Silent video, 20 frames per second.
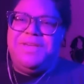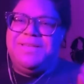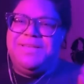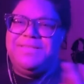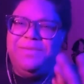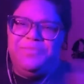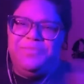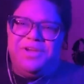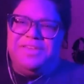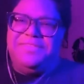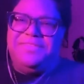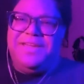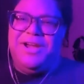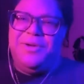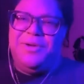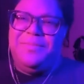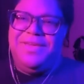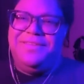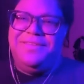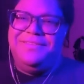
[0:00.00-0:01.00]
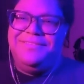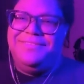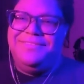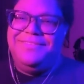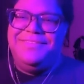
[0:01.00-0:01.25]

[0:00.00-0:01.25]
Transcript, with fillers: I bring that's a theremin. Awesome.